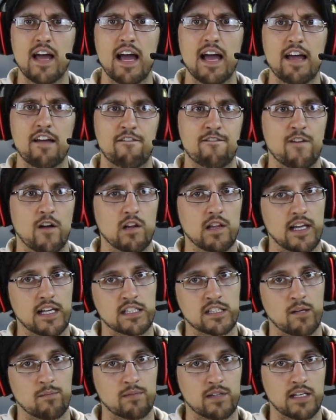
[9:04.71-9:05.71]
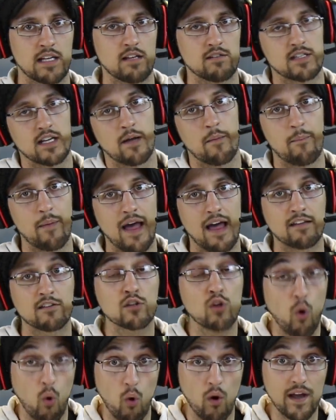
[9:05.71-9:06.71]
that. It felt like something that was like a bath
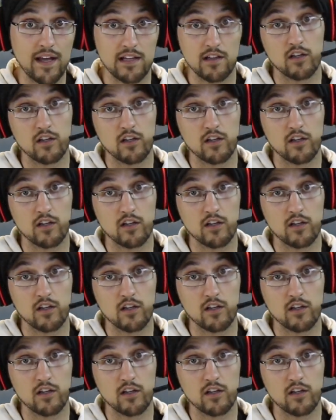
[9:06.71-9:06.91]
toy.